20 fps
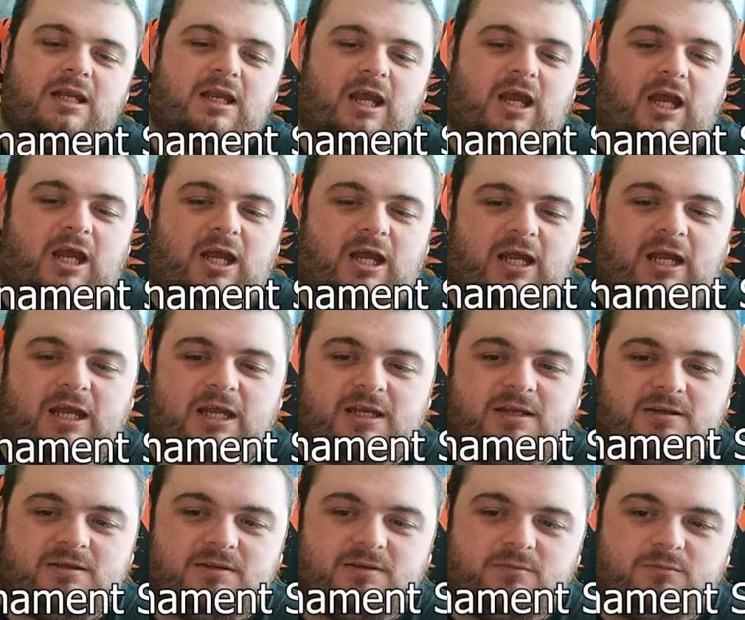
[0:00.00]

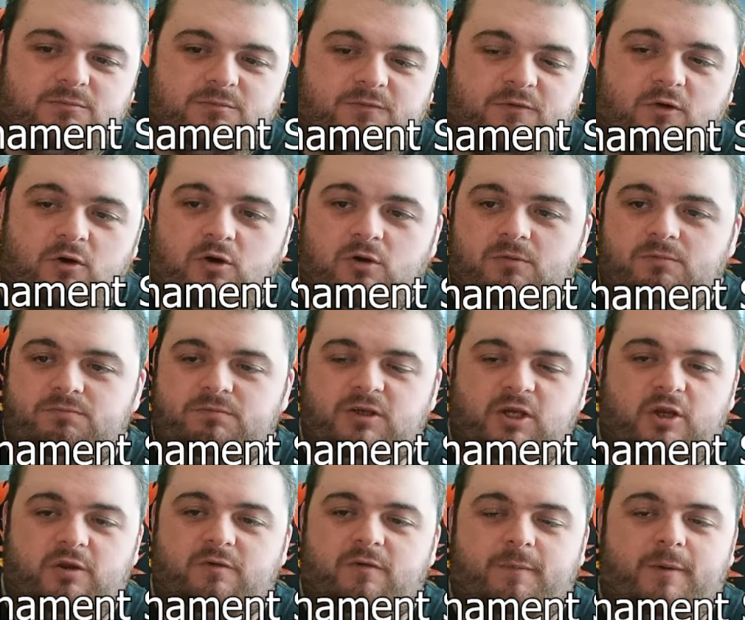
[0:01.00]
For
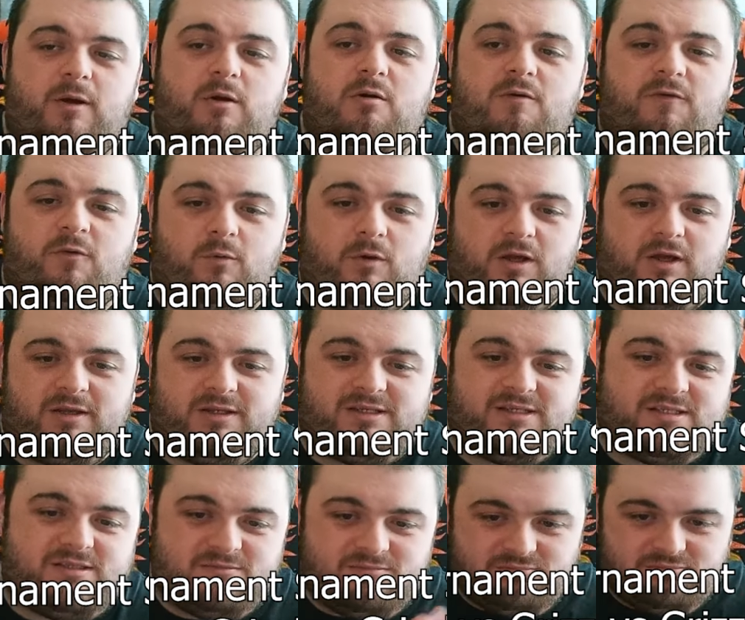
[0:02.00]
better or for
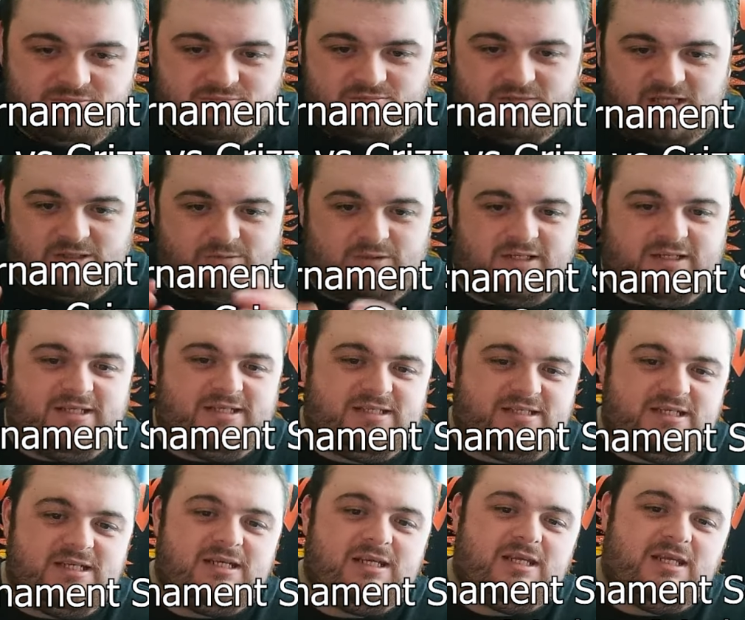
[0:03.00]
worse, that's what it is.
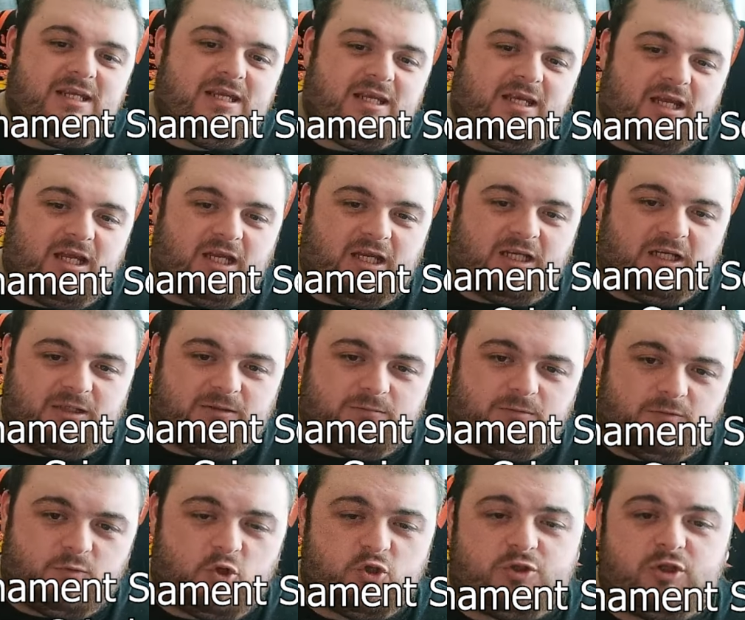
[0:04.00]

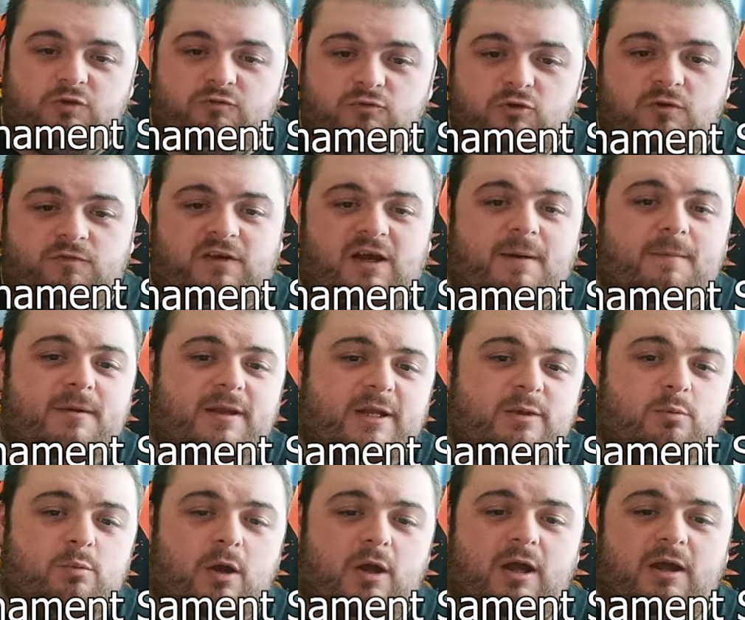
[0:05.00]
Of course, the Royal
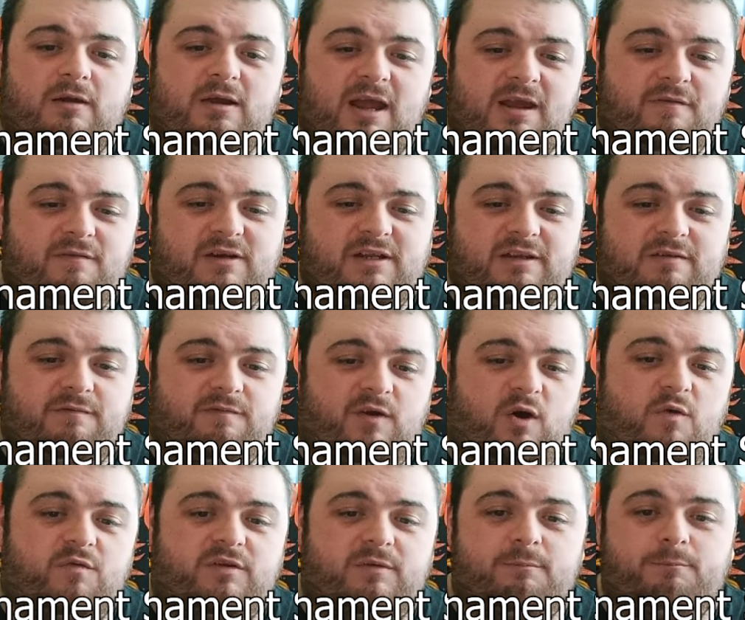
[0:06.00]
Family were heavily
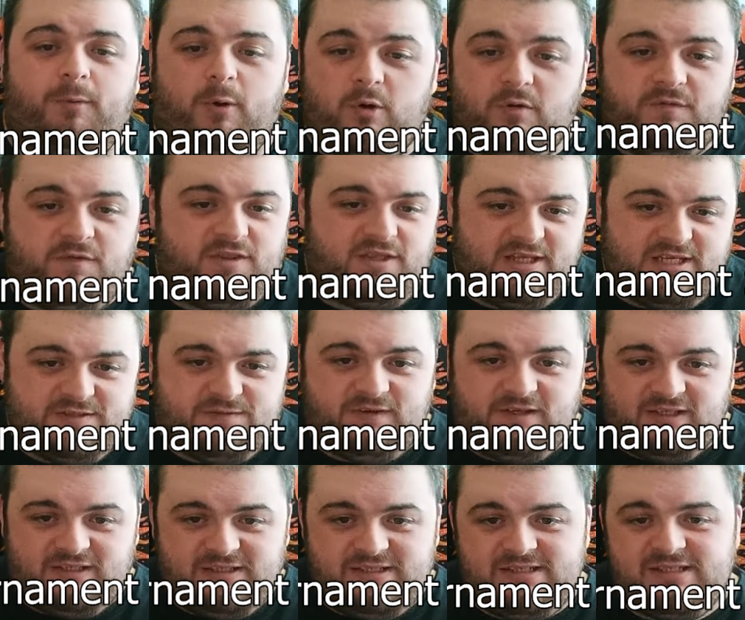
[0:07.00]
involved in both of these
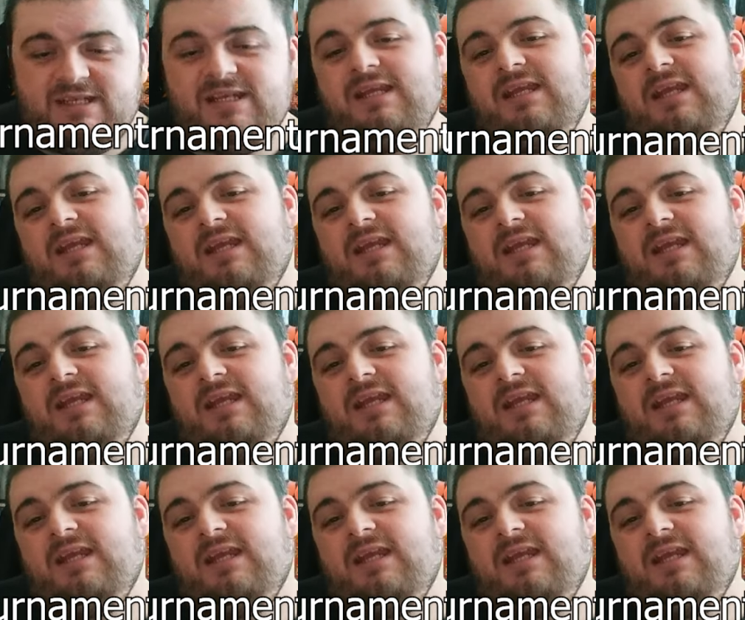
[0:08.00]
things.